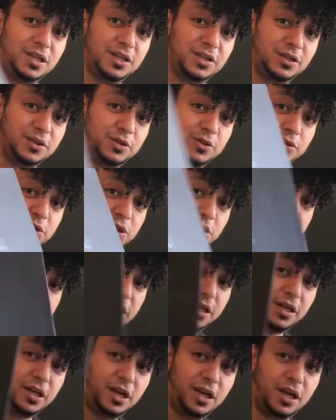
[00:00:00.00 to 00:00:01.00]

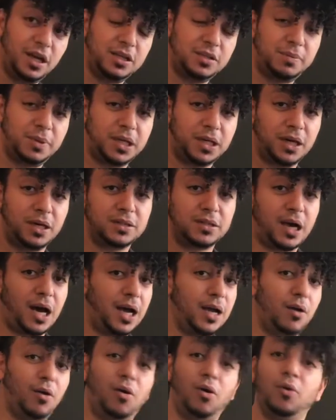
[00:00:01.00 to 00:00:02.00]
usually is because
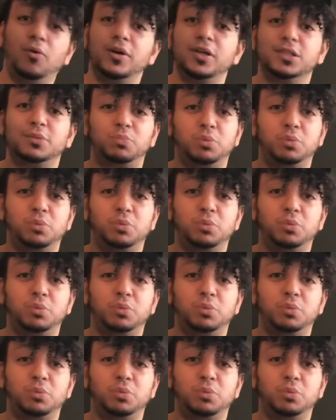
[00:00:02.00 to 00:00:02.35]
I always